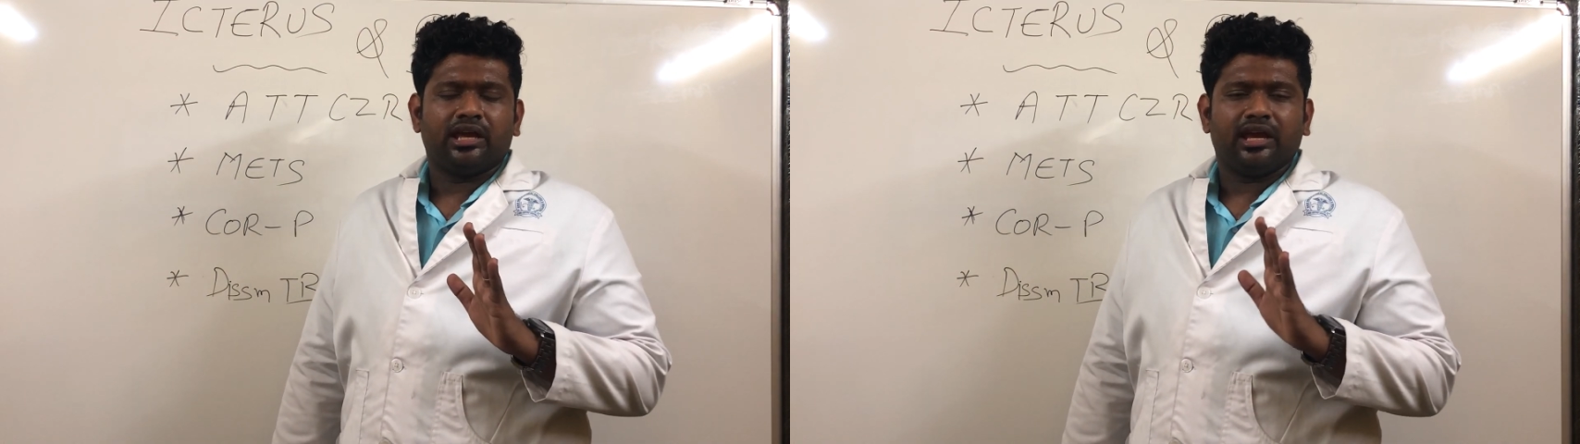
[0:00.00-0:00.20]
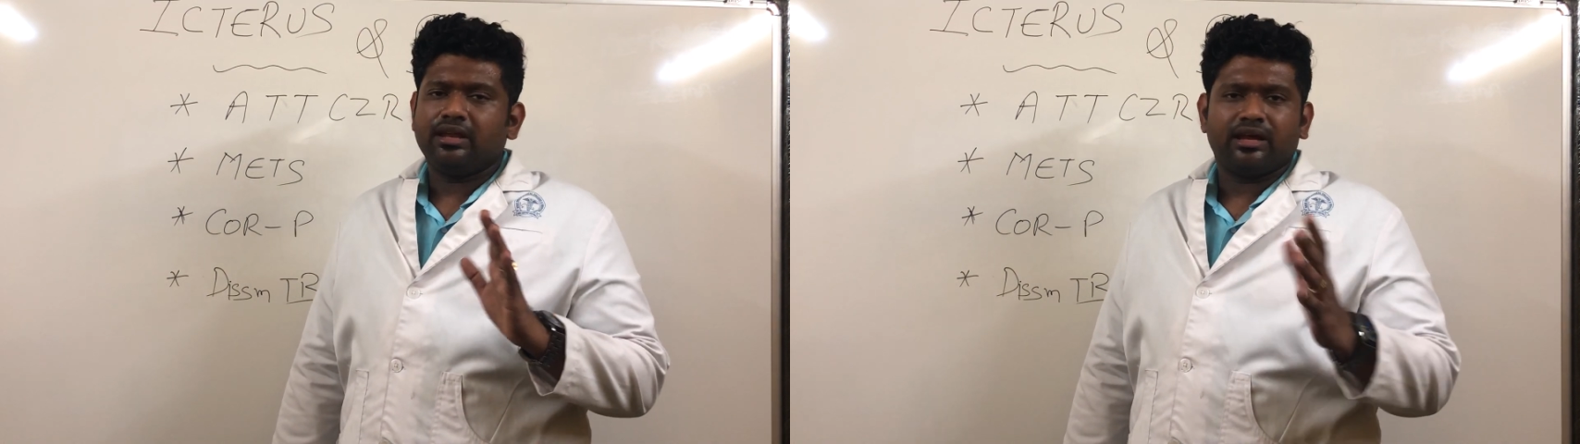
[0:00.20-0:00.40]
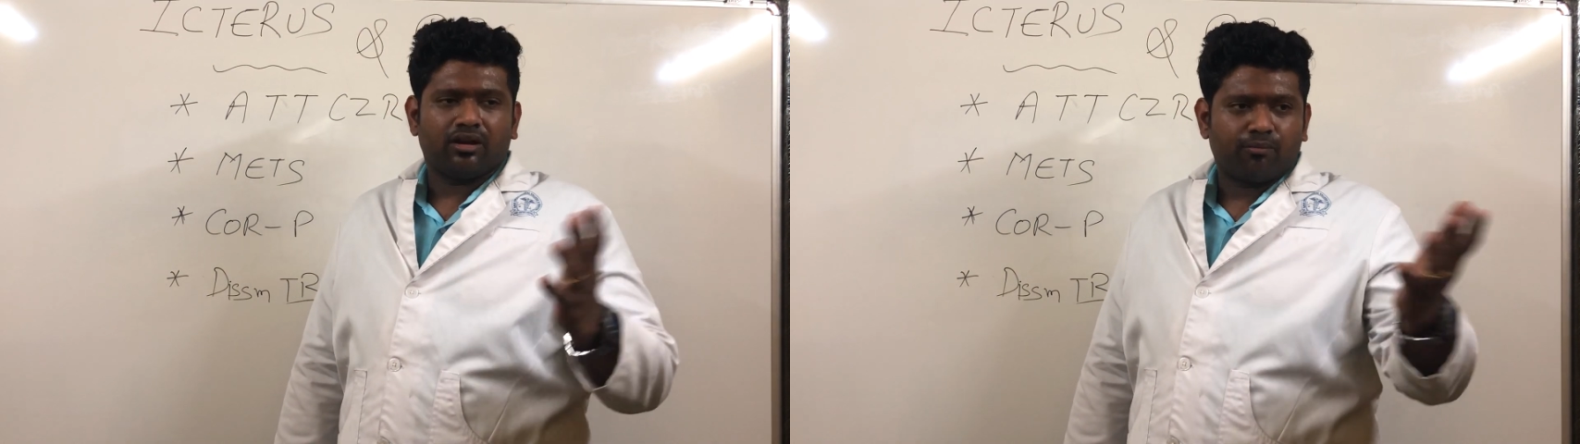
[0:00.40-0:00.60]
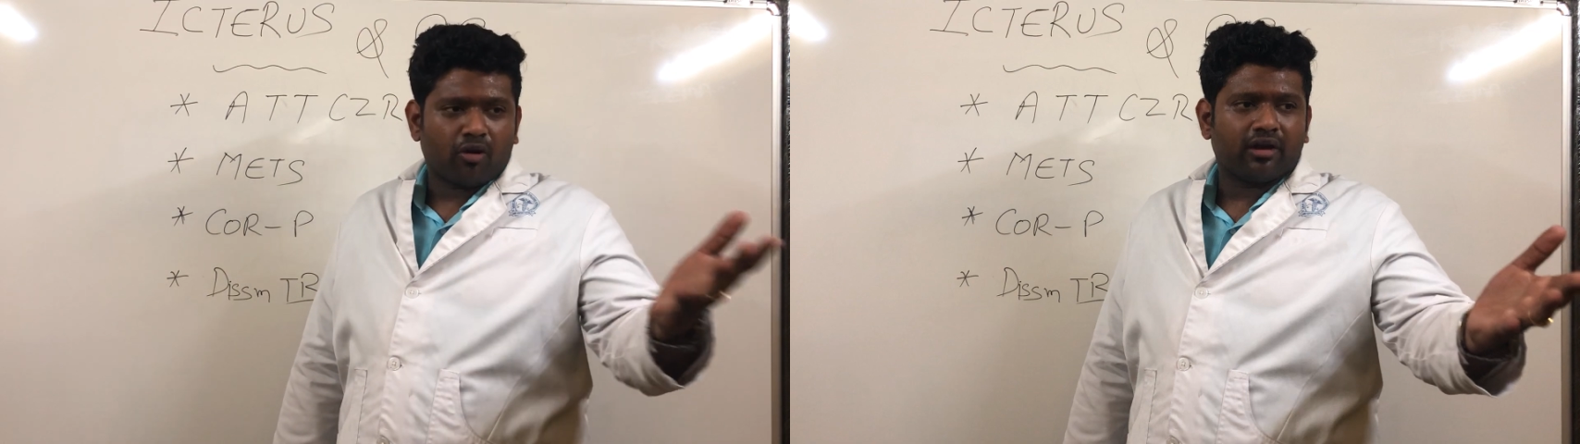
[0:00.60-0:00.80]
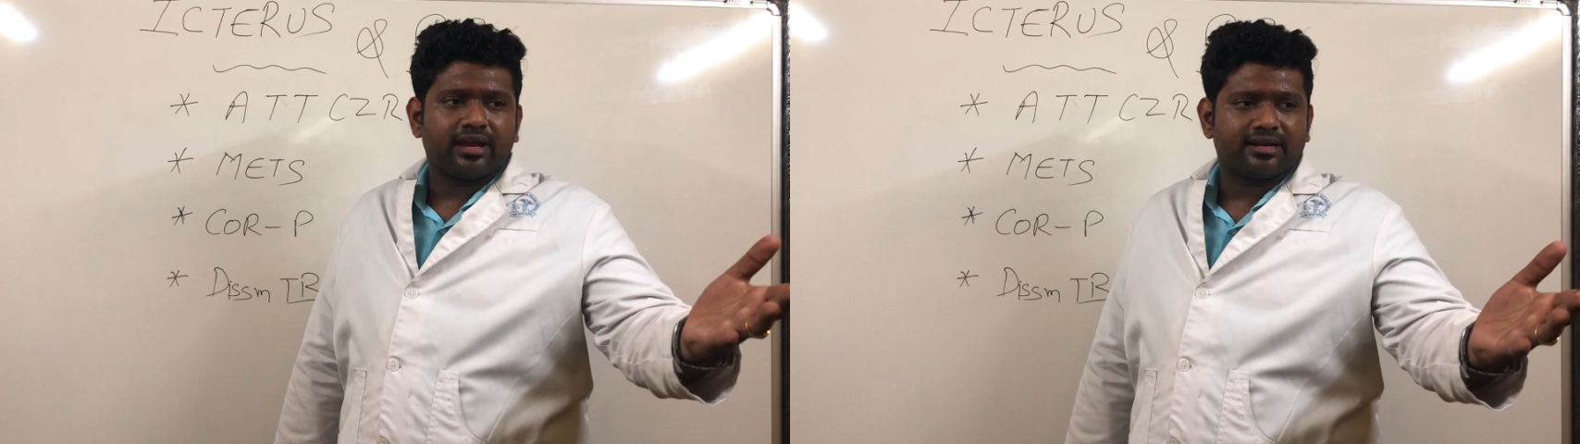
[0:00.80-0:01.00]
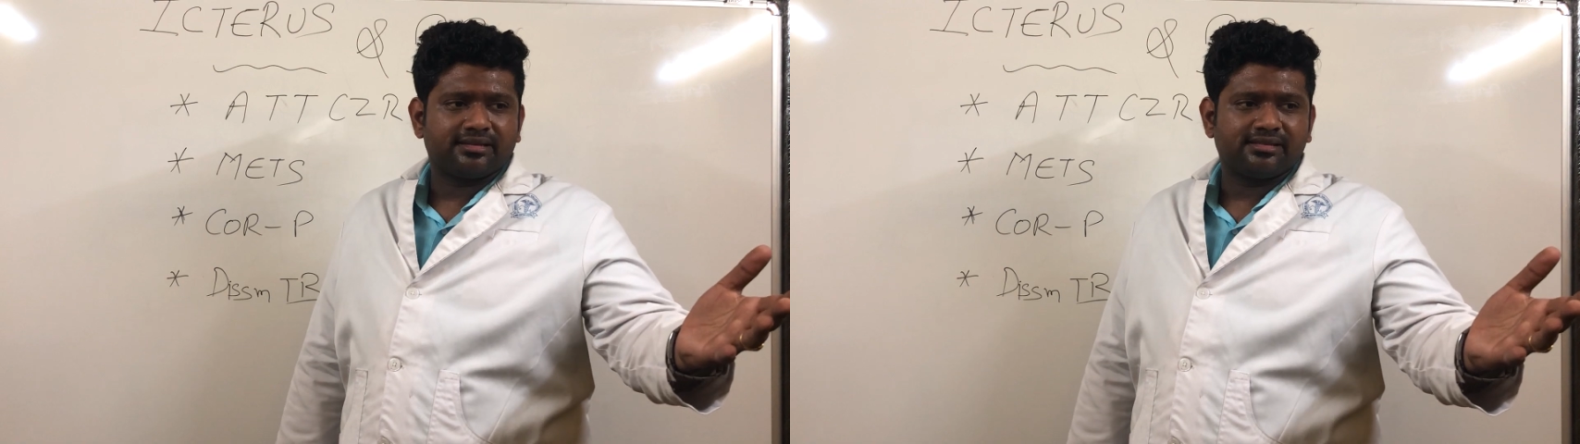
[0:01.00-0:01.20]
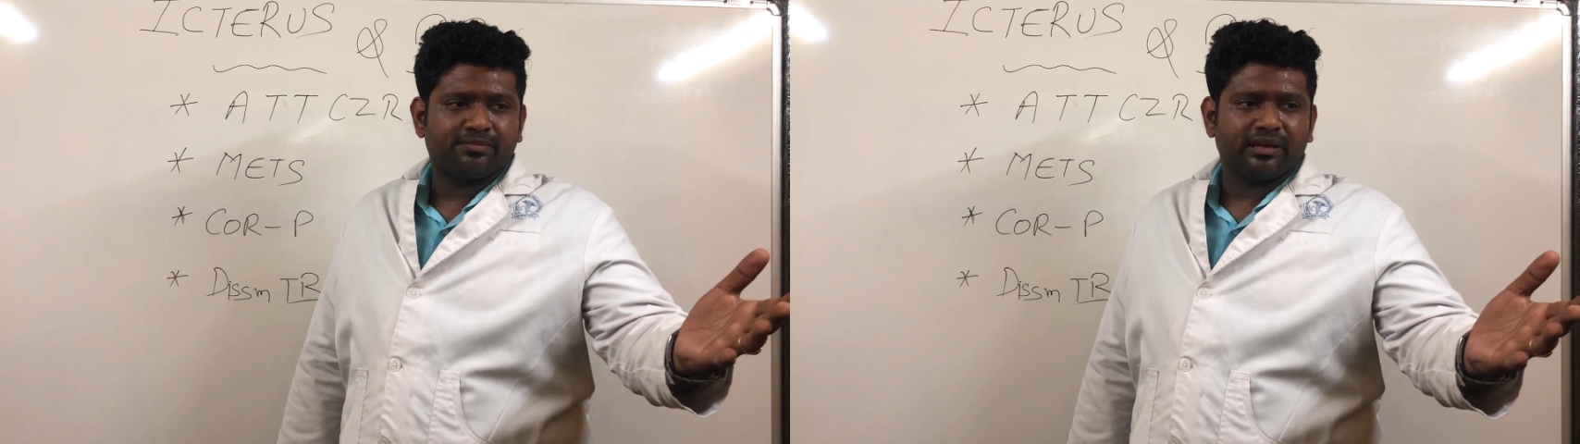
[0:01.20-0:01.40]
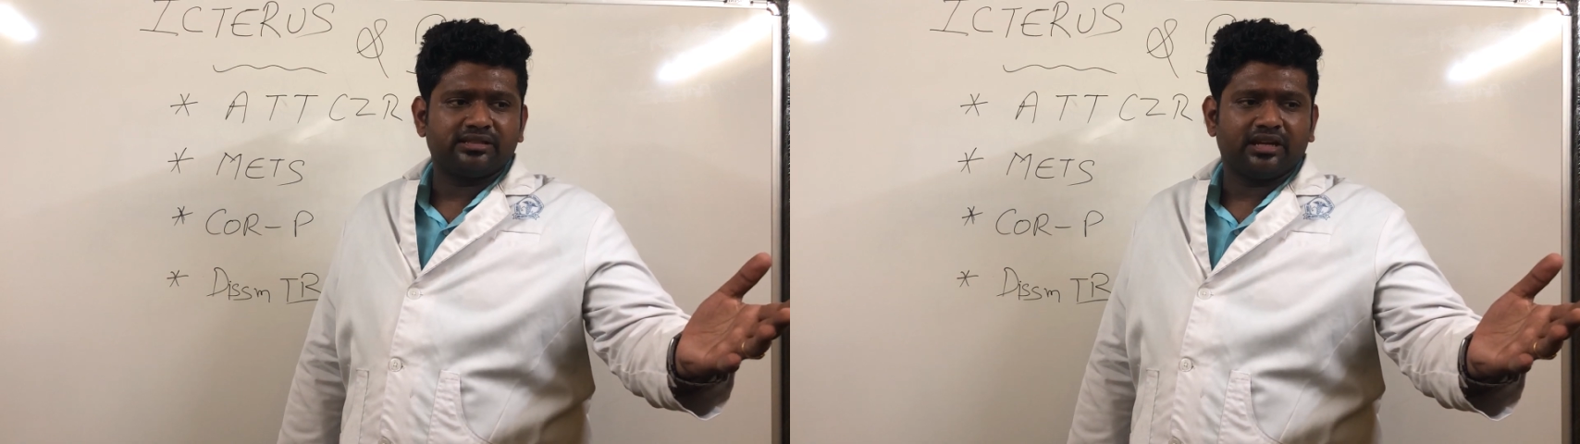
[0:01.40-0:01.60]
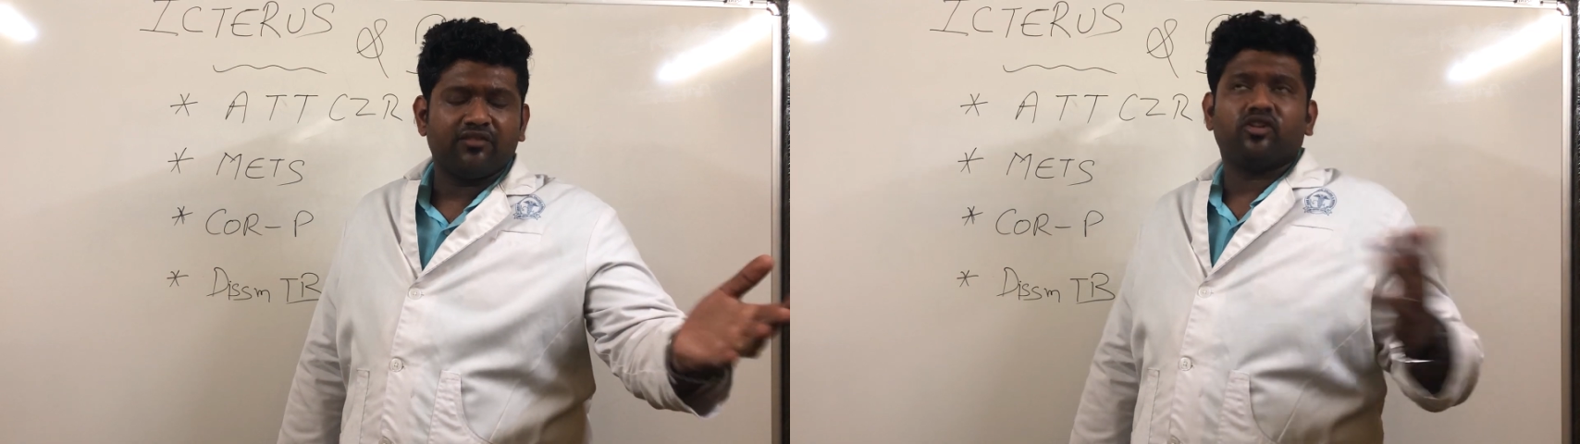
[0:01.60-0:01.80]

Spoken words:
In a bronchiectasis patient,